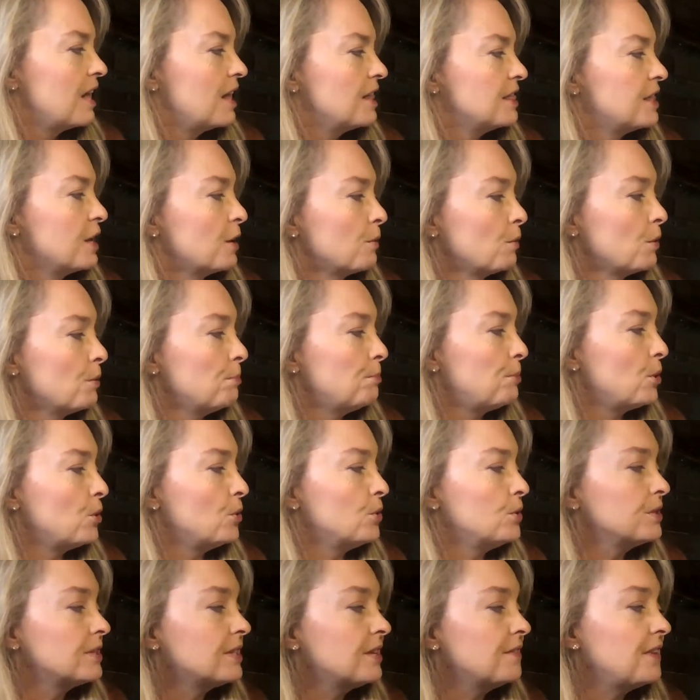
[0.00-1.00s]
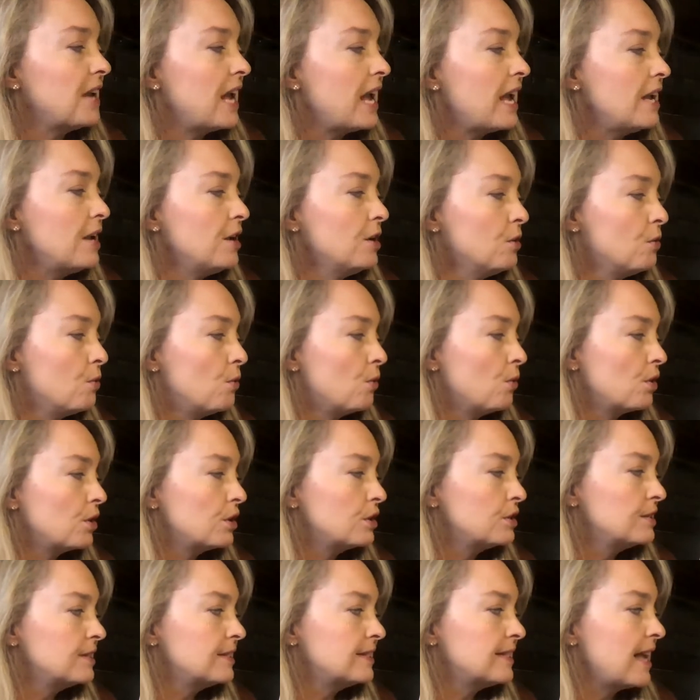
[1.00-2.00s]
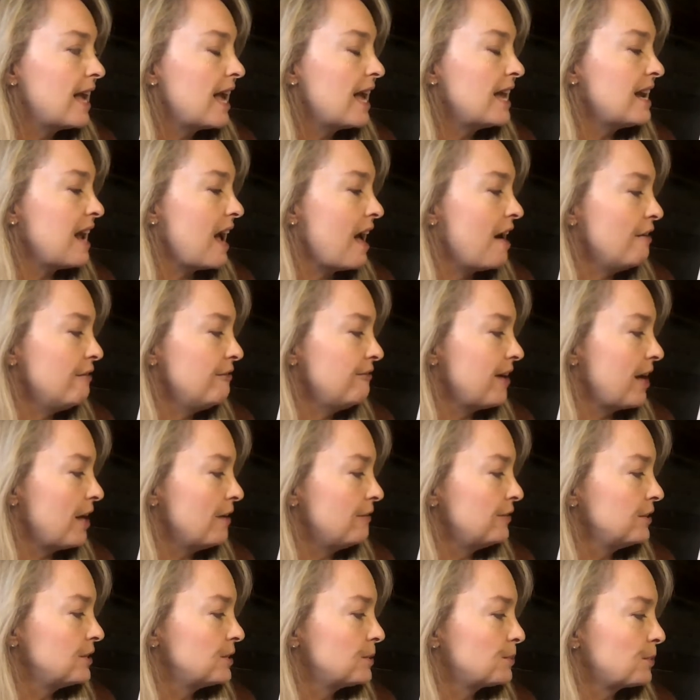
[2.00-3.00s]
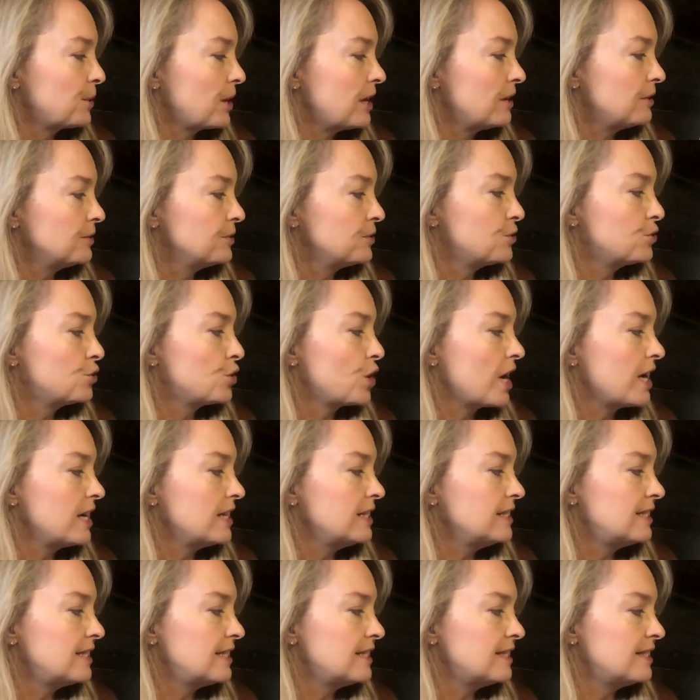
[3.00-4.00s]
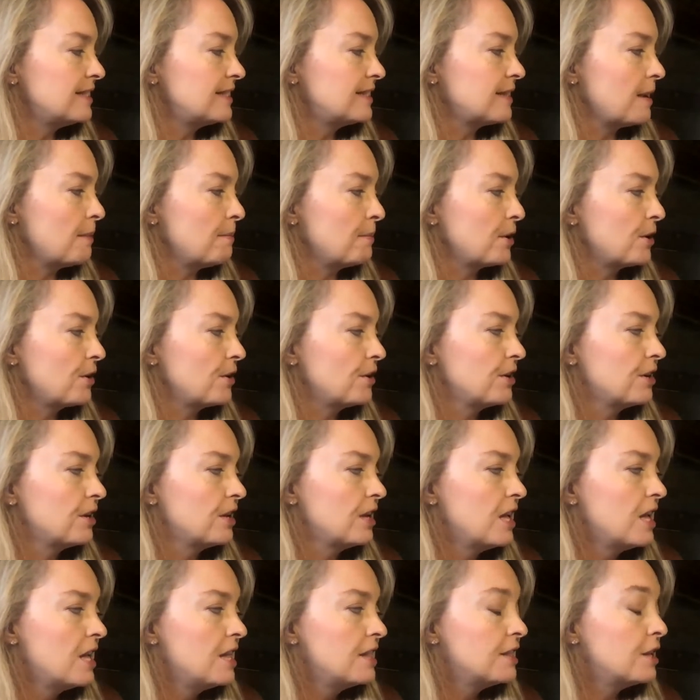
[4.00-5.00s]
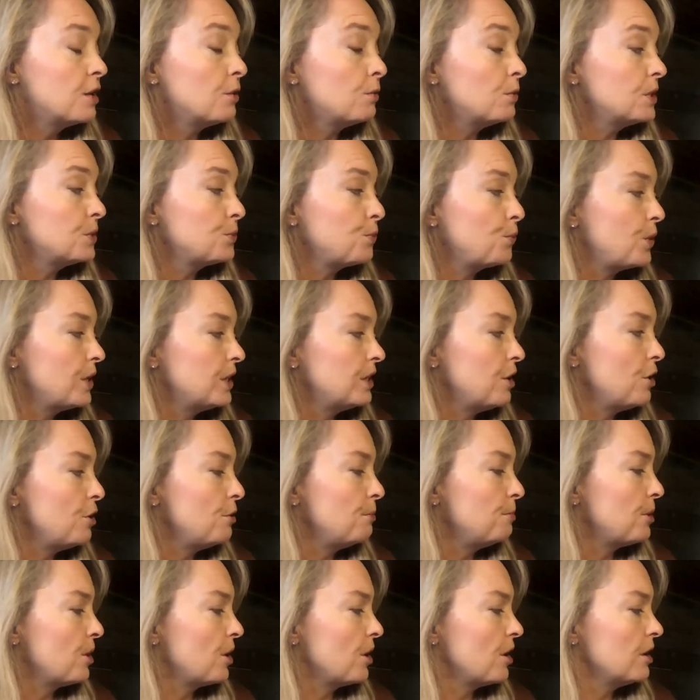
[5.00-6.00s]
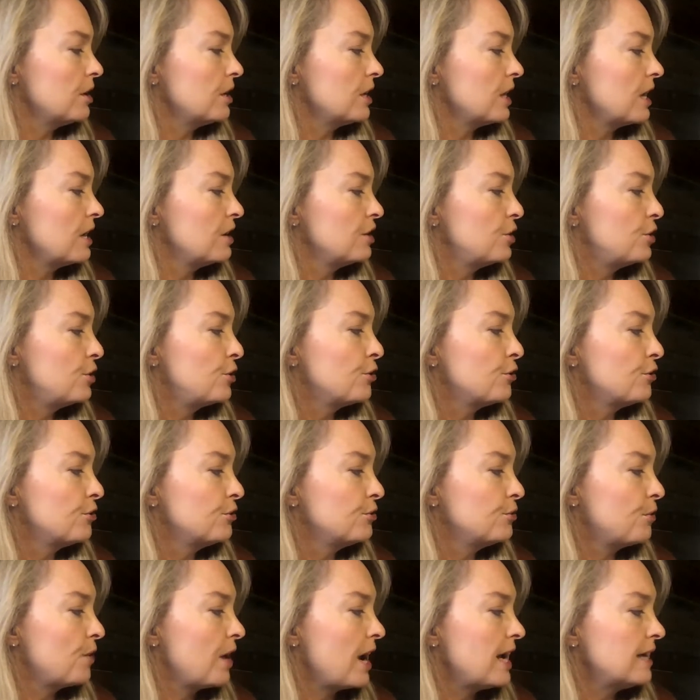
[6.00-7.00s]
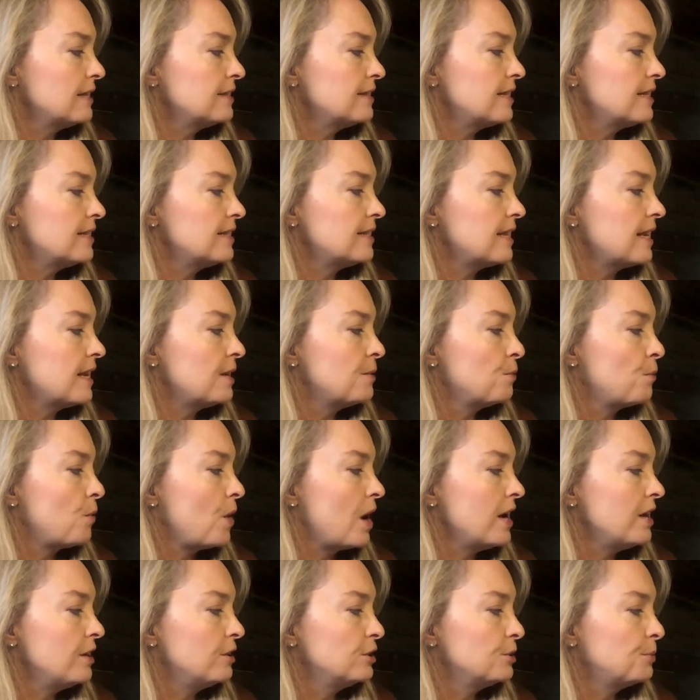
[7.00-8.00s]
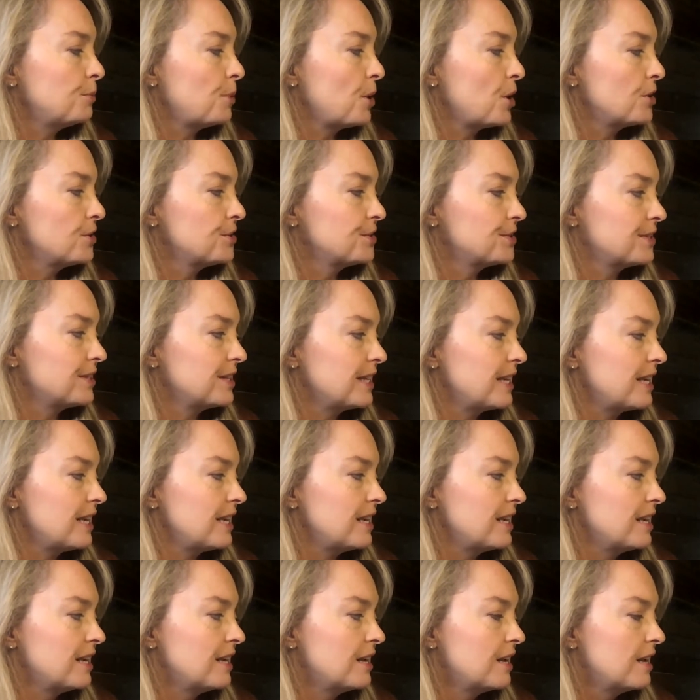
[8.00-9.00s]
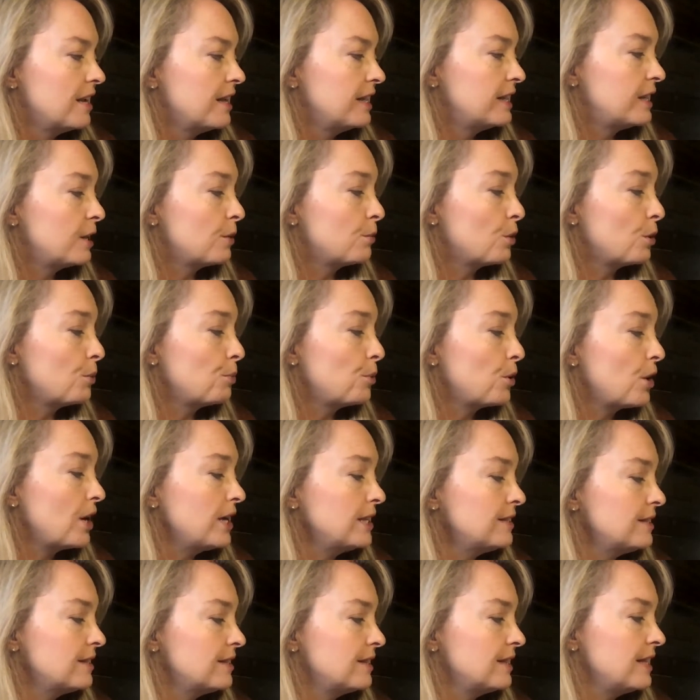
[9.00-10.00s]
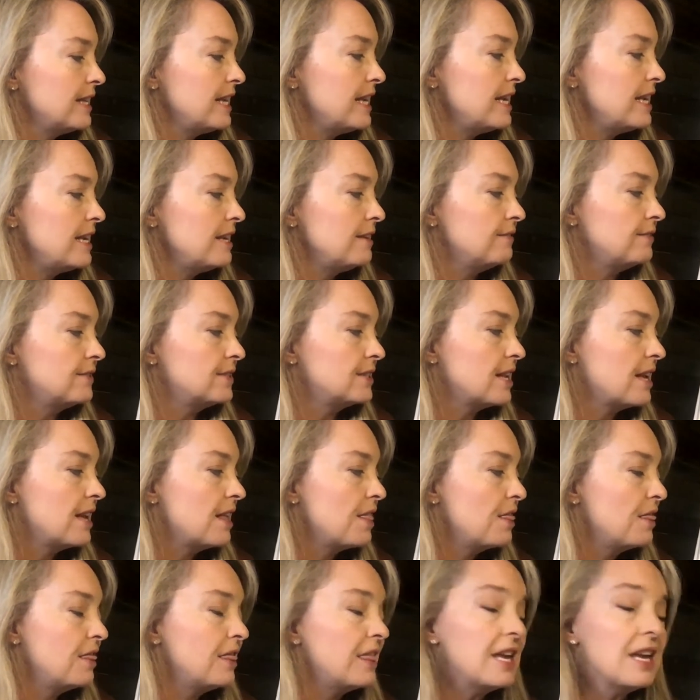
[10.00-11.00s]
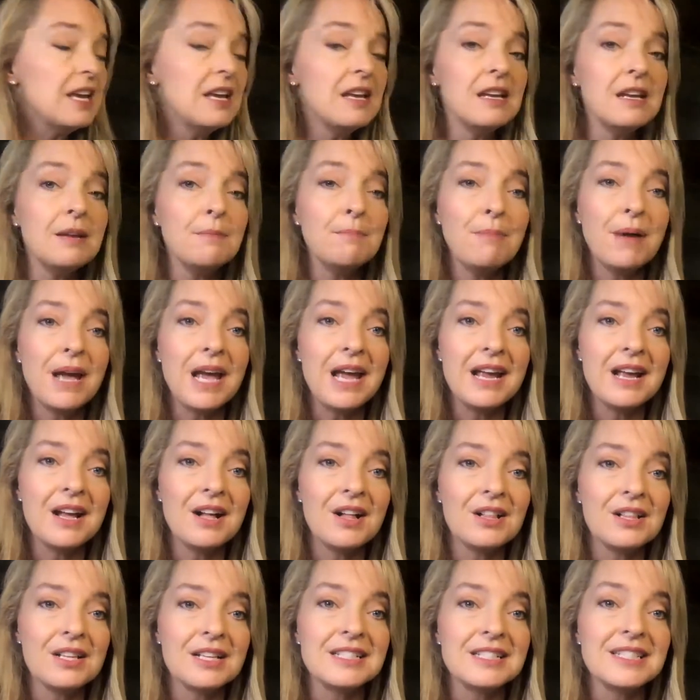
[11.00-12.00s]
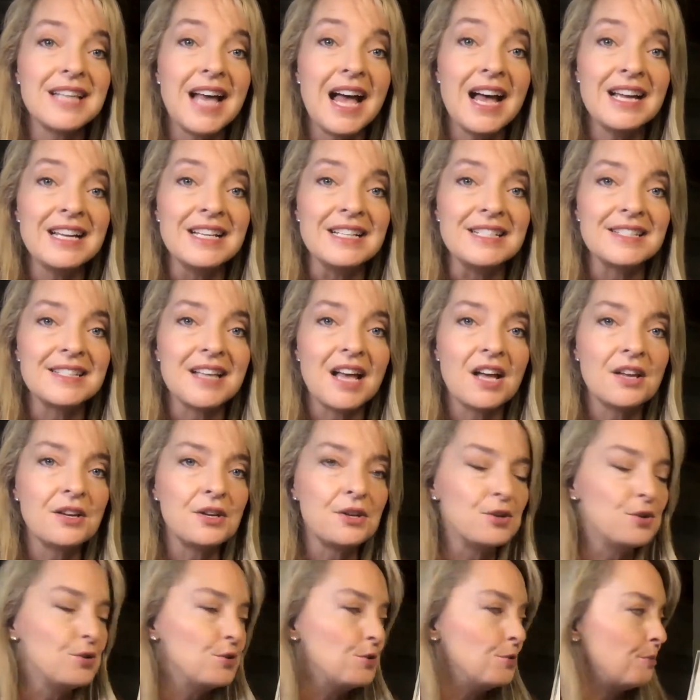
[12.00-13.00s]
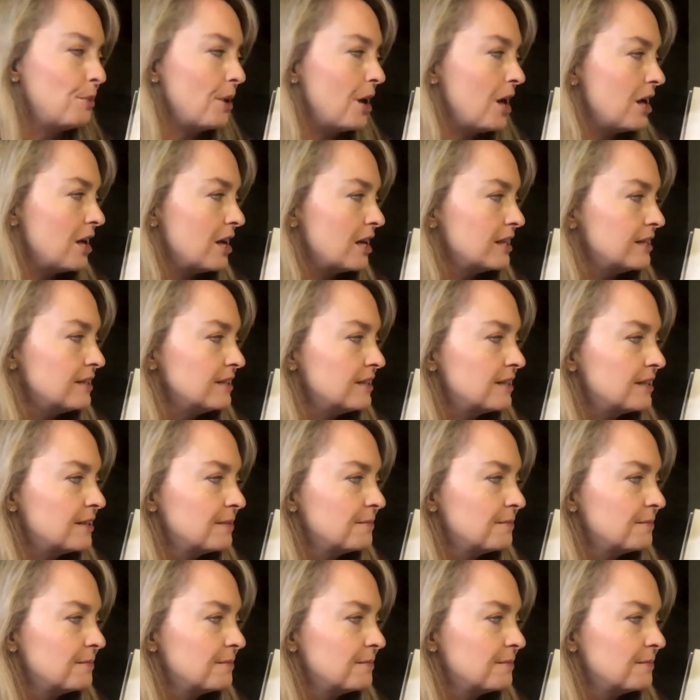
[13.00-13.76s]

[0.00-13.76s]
There were bowls of acorns and alfalfa sprouts dried since summer. There was willow bark and cured grasses and wild parsley. There were pressed leaves, thin and pale as ice on a new pond.